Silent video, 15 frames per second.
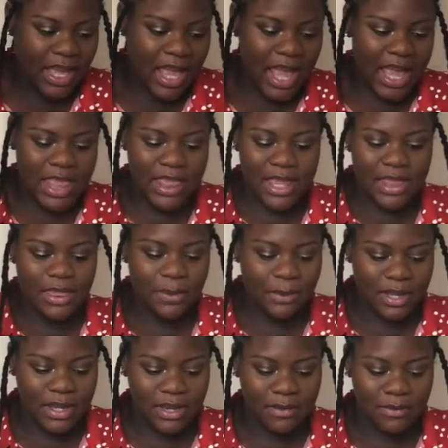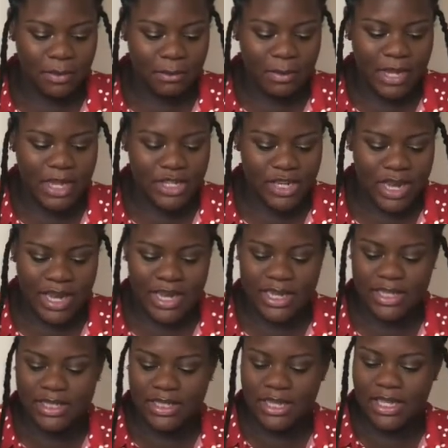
and then 3 different PJs.